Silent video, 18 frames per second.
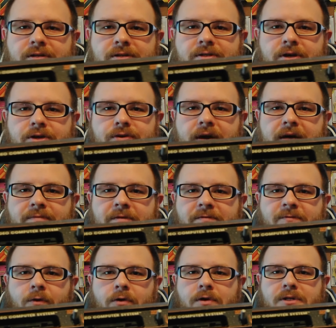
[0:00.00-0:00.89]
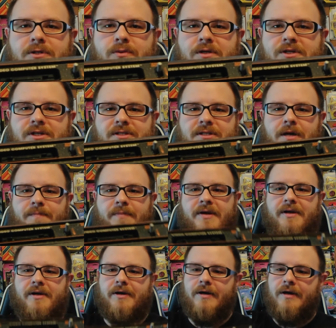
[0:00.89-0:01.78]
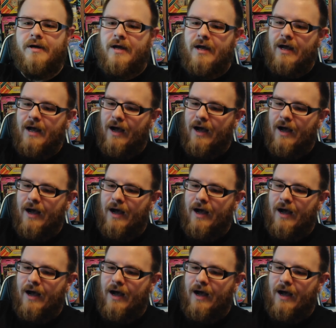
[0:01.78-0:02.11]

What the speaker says: so you have the 4 switches up here.